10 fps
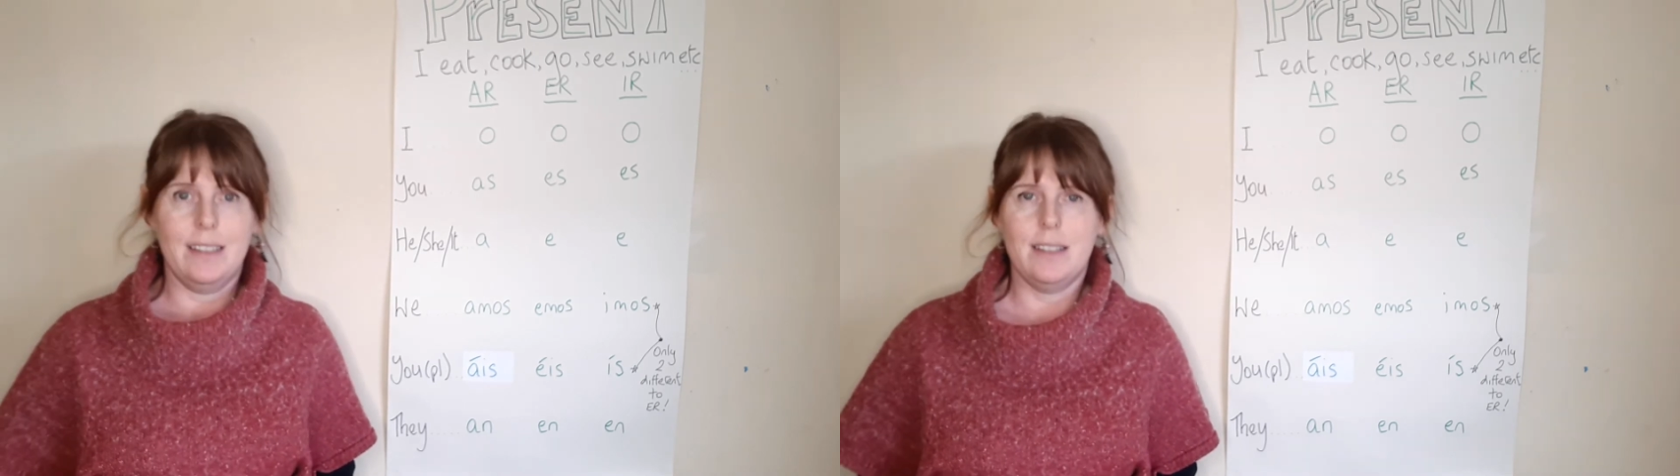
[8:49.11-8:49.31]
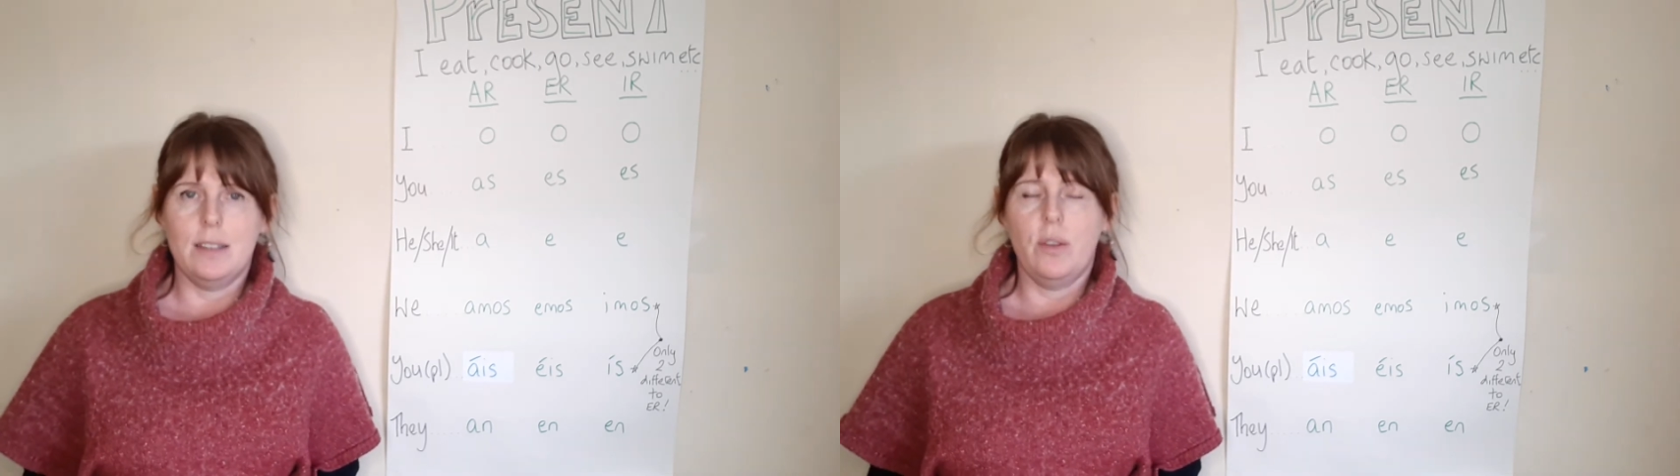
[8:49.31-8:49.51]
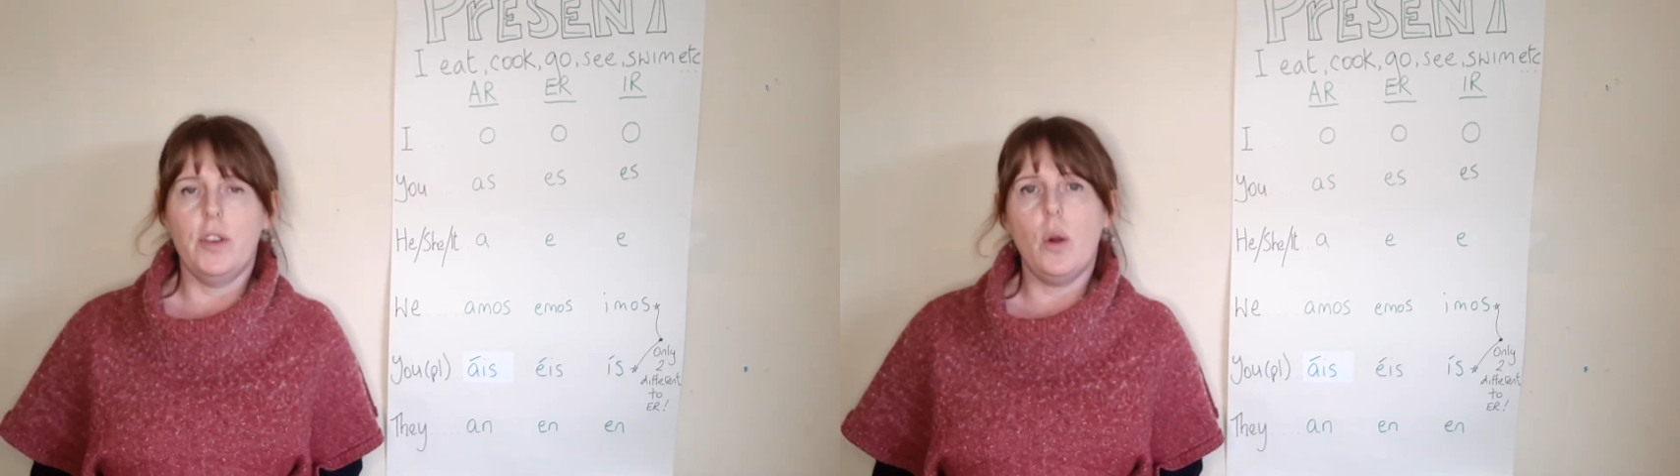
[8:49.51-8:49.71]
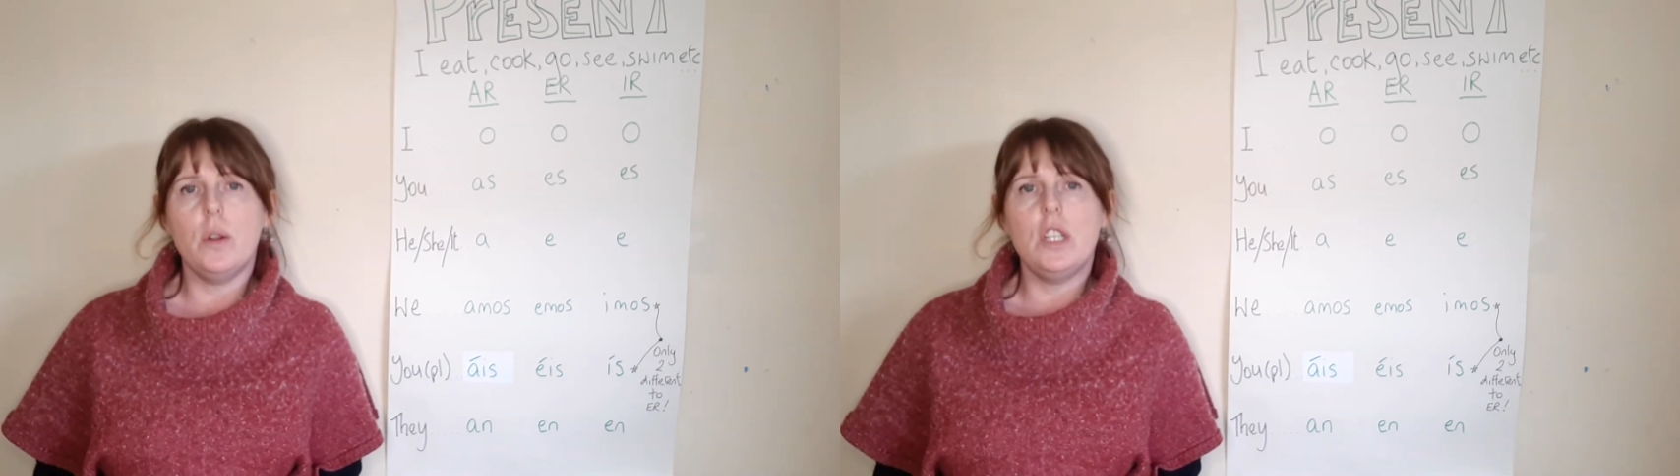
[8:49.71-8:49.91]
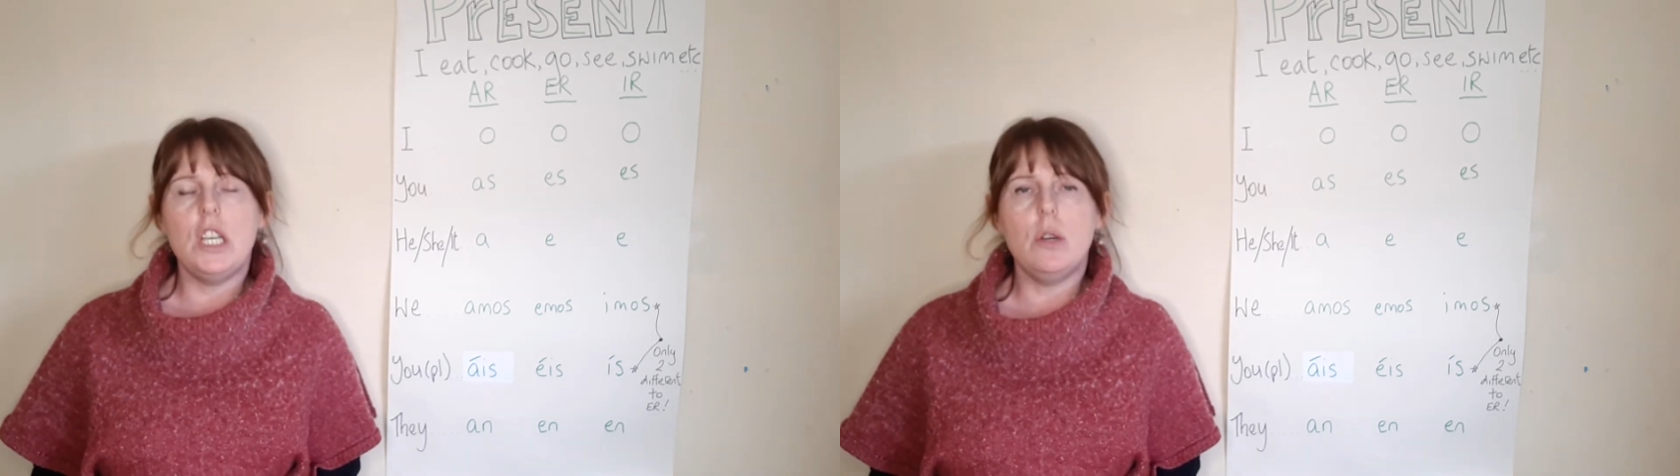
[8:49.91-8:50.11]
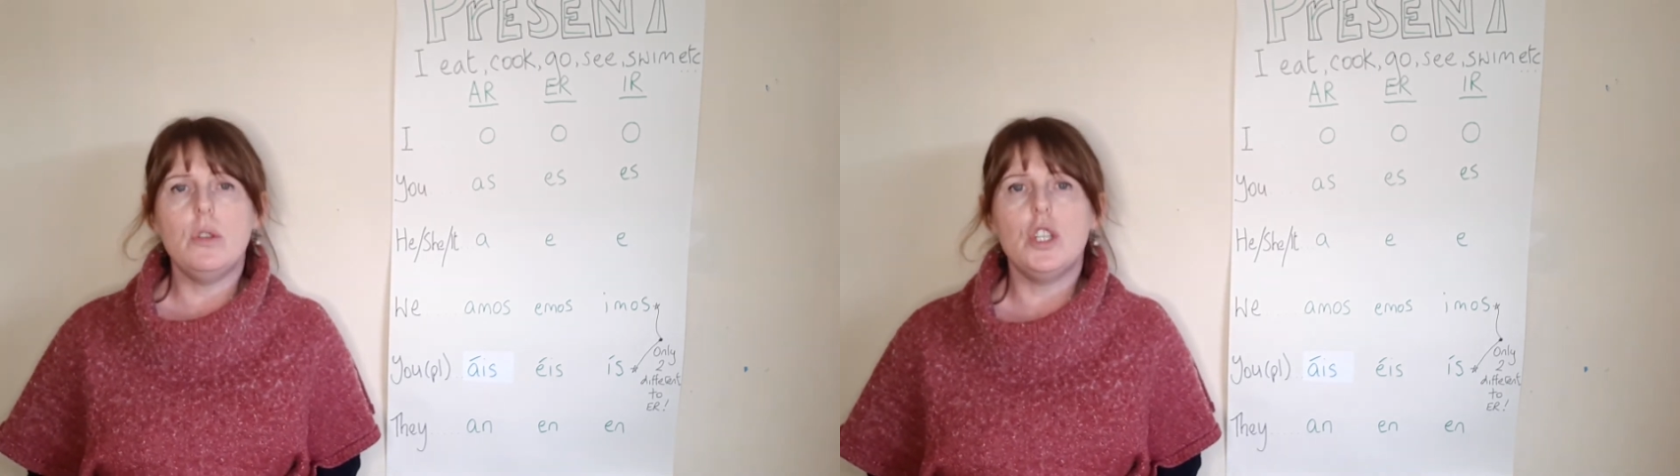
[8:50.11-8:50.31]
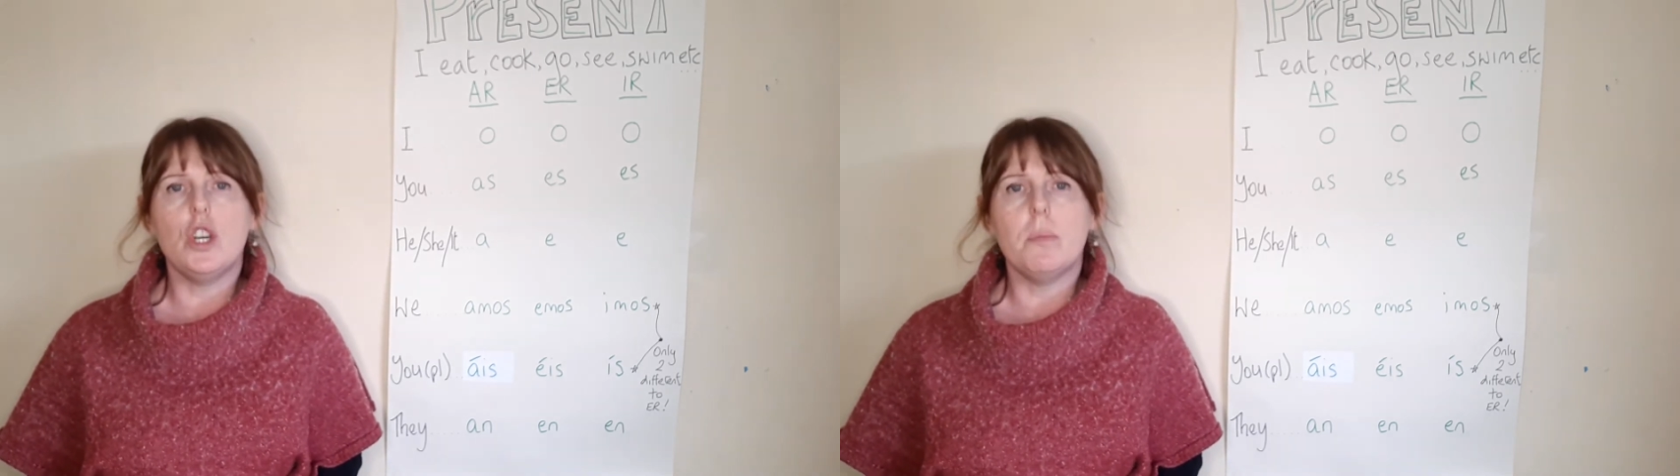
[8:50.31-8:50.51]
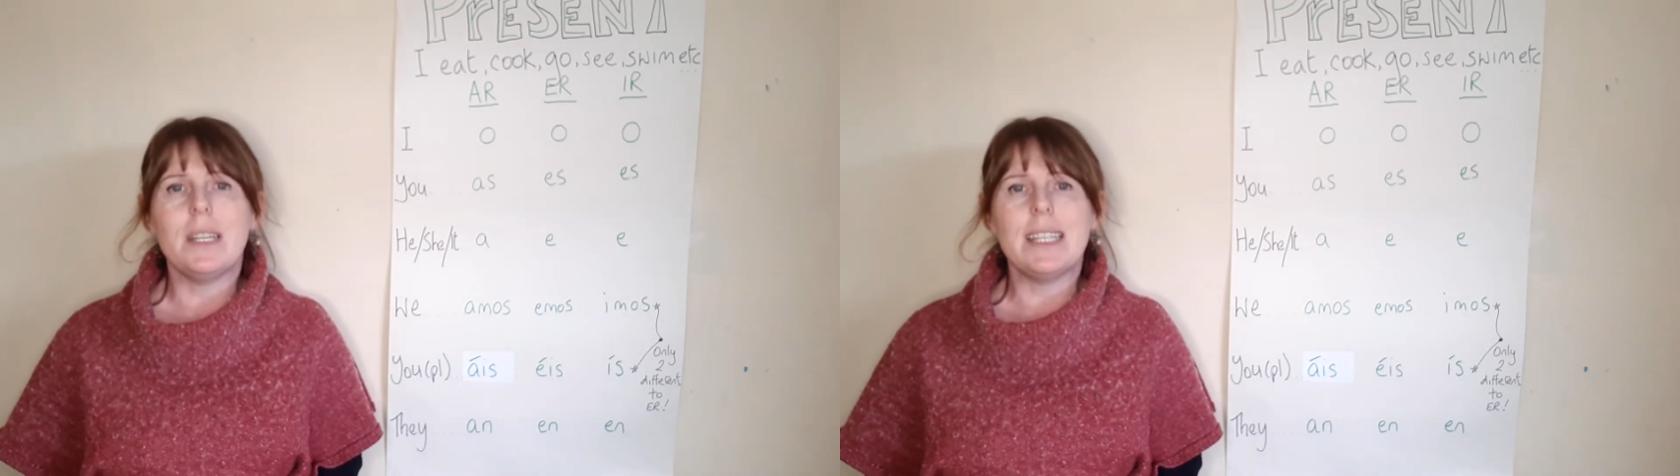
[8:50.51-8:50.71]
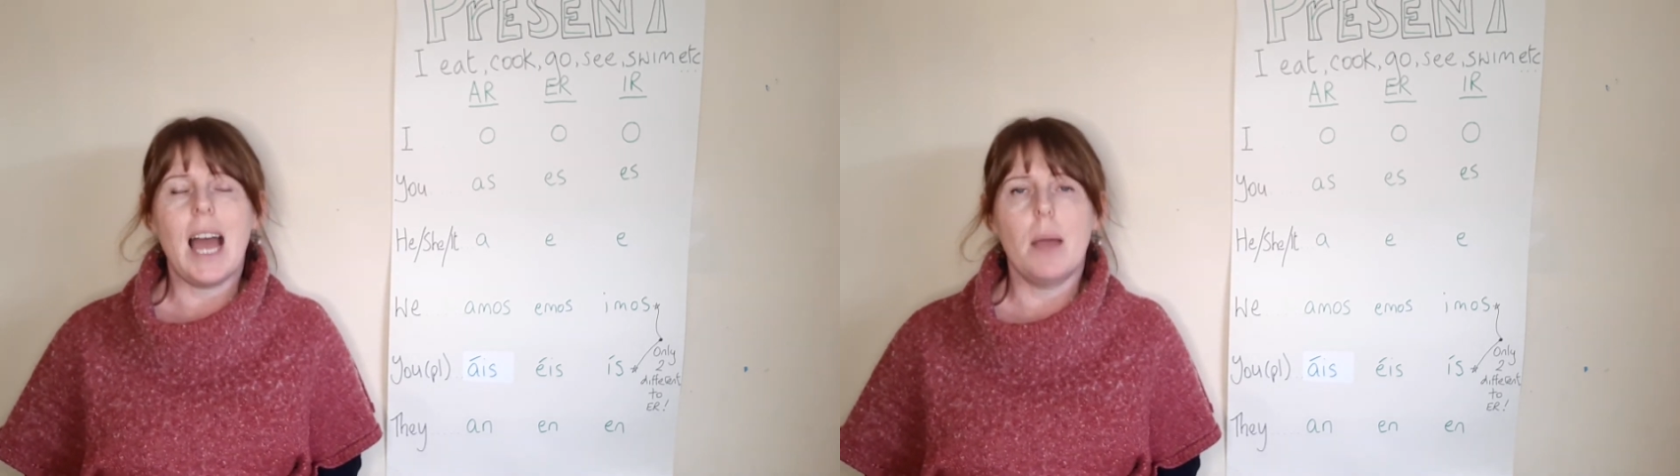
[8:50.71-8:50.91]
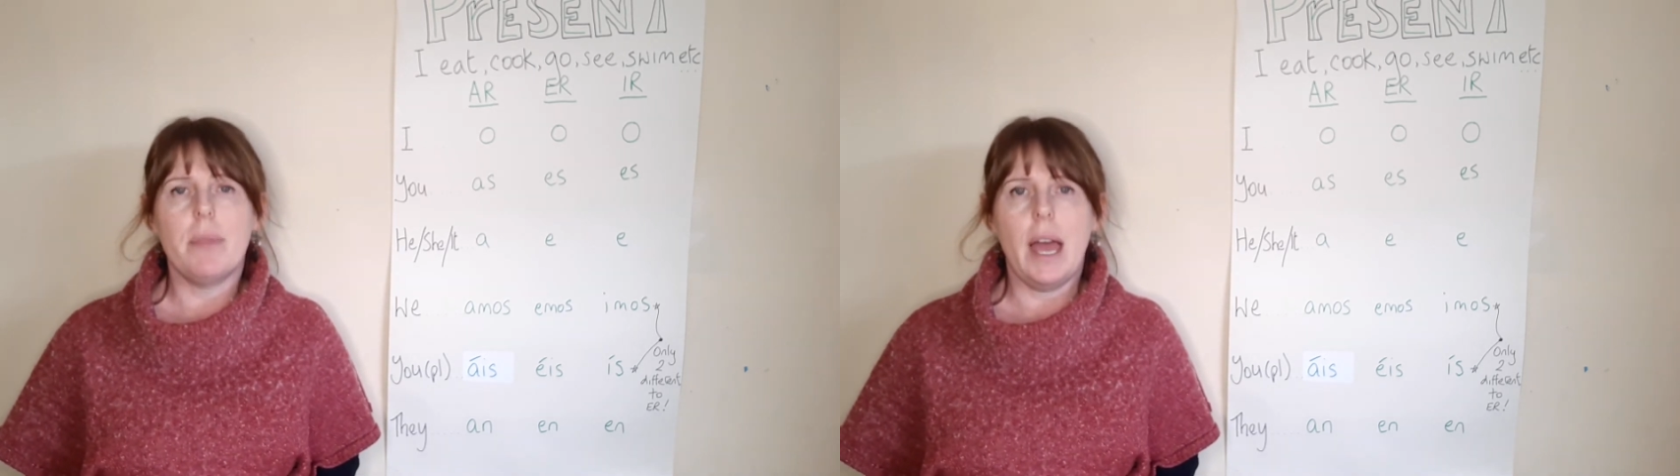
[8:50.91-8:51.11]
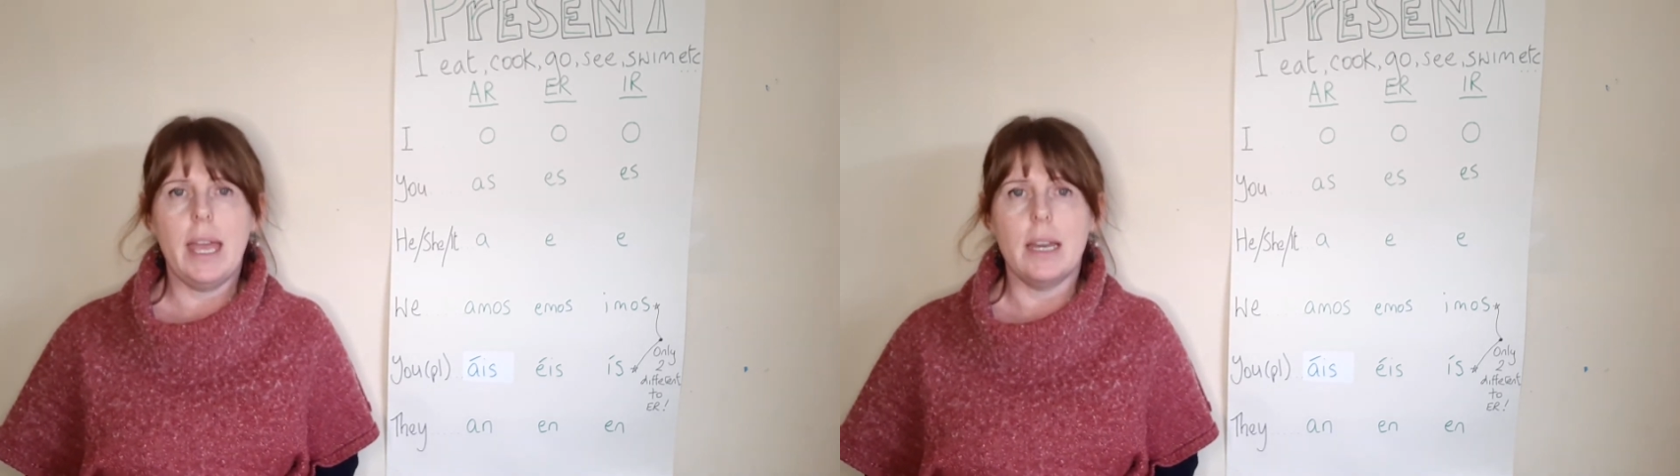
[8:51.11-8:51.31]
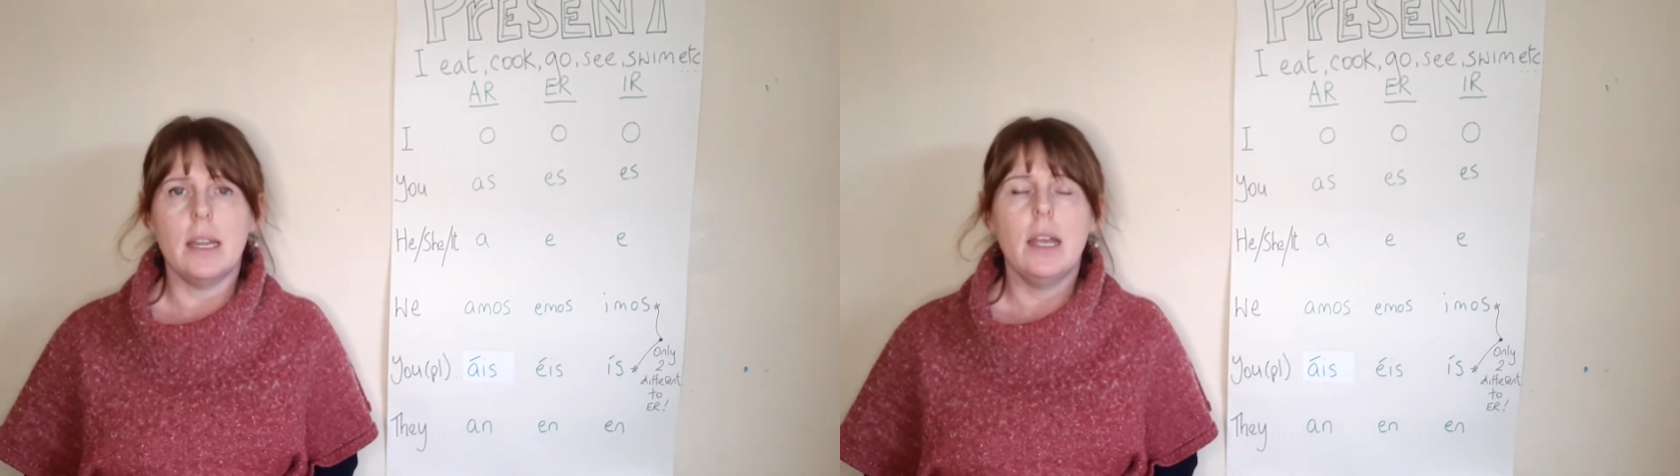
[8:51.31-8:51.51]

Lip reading: So if you go into YouTube and type that in,